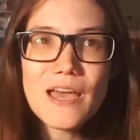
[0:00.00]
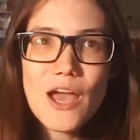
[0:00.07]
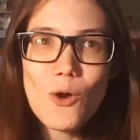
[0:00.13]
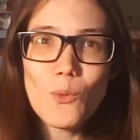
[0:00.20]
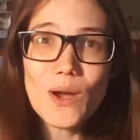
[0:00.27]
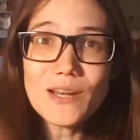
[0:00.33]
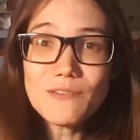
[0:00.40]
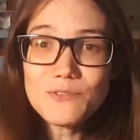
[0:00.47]

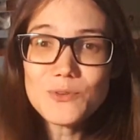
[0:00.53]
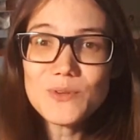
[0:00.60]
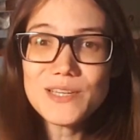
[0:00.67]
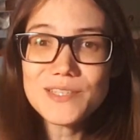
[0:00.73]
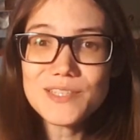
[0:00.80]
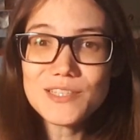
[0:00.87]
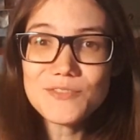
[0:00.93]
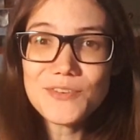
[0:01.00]
One of the
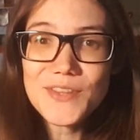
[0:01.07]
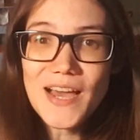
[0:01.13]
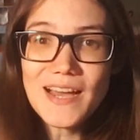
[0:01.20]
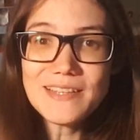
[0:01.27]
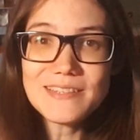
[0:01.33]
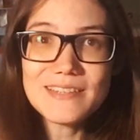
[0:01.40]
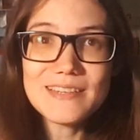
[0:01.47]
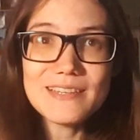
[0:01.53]
reasons for
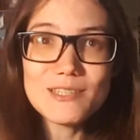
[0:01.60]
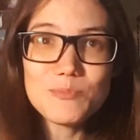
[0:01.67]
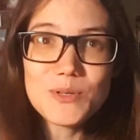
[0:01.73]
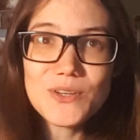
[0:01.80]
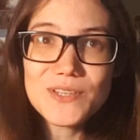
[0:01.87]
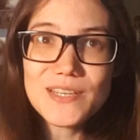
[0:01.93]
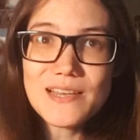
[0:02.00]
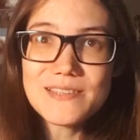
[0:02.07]
that is
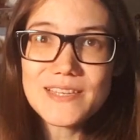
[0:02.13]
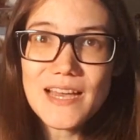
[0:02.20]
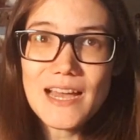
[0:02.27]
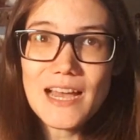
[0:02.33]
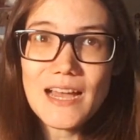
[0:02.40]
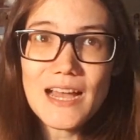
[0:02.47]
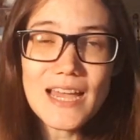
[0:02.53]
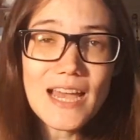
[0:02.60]
because
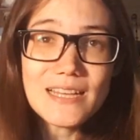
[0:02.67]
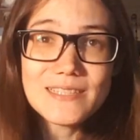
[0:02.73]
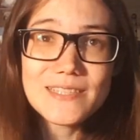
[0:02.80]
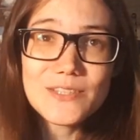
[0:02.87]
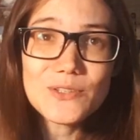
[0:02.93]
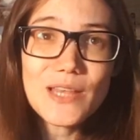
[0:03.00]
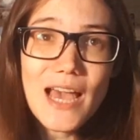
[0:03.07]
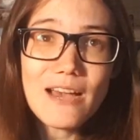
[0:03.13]
I
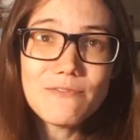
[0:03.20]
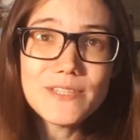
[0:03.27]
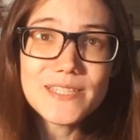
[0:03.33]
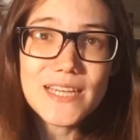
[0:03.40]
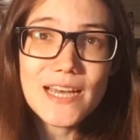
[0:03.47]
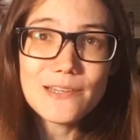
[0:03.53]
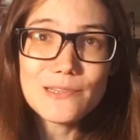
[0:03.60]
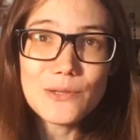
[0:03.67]
still haven't
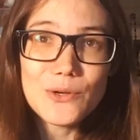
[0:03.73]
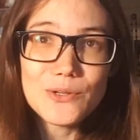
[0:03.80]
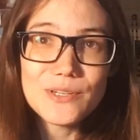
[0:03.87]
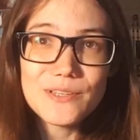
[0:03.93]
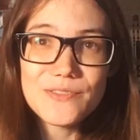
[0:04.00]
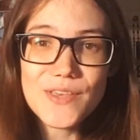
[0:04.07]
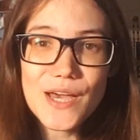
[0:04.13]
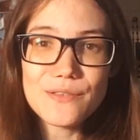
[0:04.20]

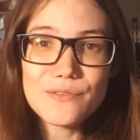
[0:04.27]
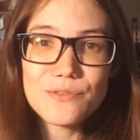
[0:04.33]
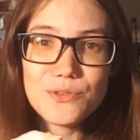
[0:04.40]
downloaded that